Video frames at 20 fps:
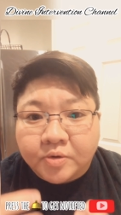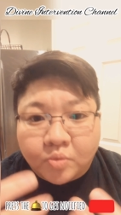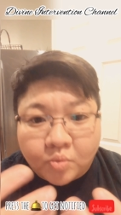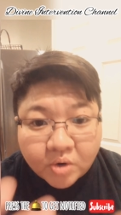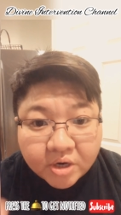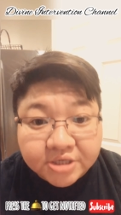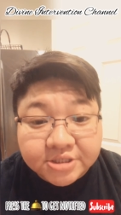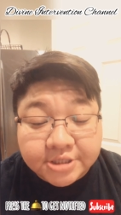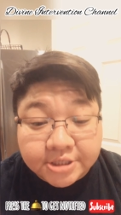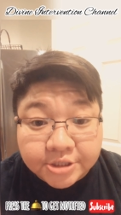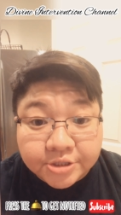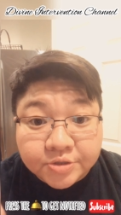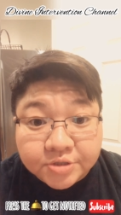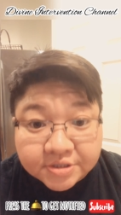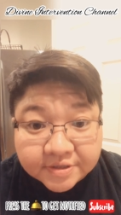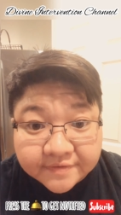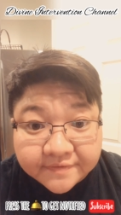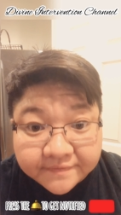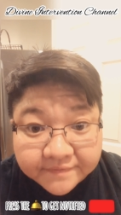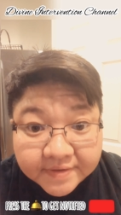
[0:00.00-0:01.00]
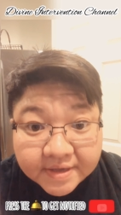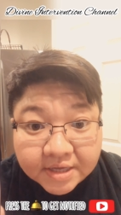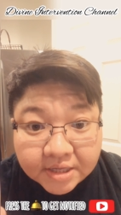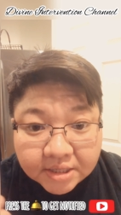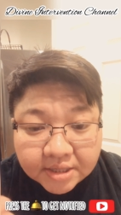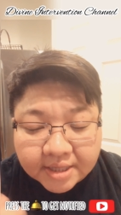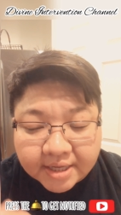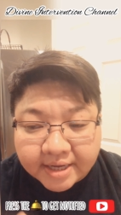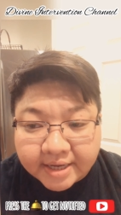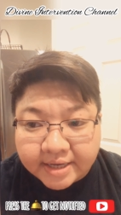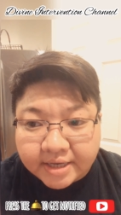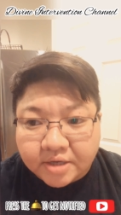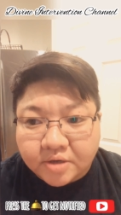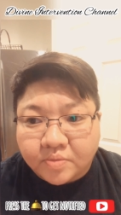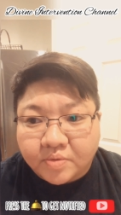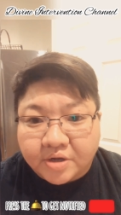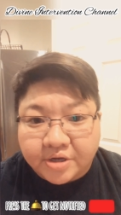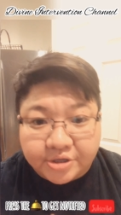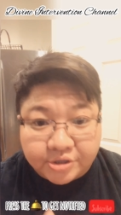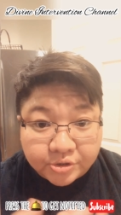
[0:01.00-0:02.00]
Wanting you to feel
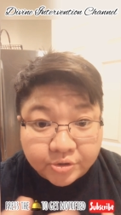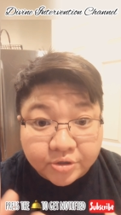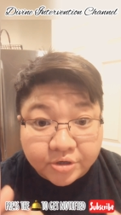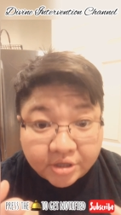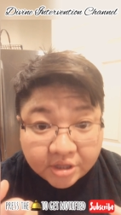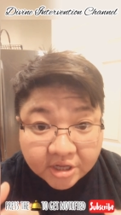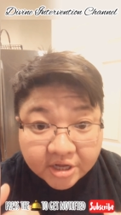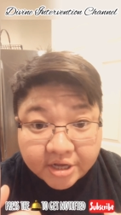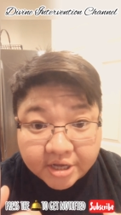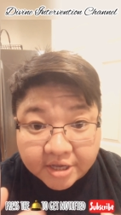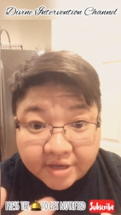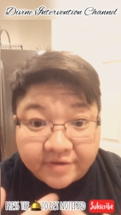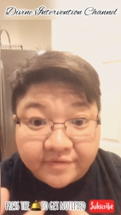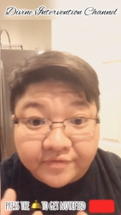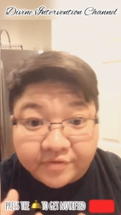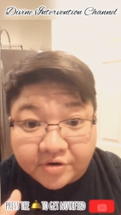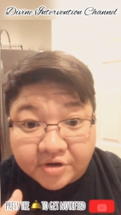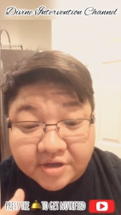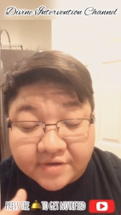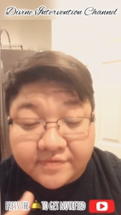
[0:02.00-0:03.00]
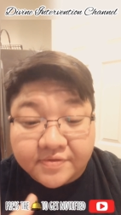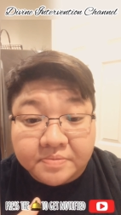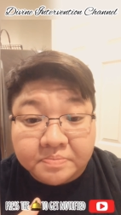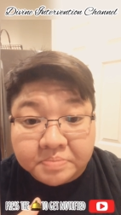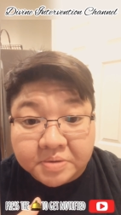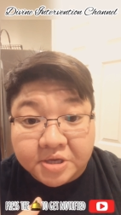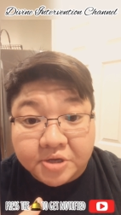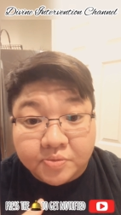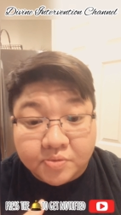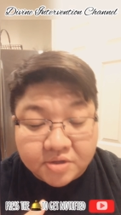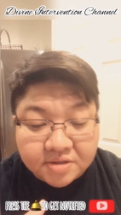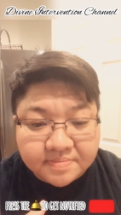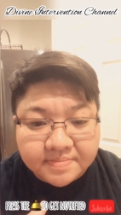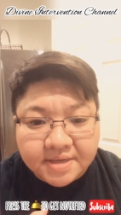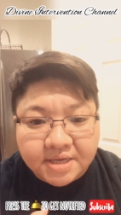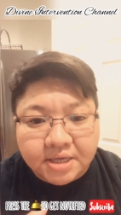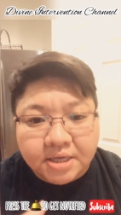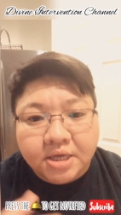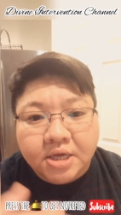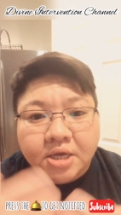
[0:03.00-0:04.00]
like, well, you're lucky for even being with
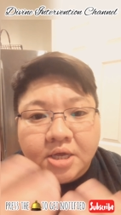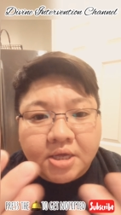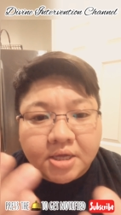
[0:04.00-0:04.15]
me.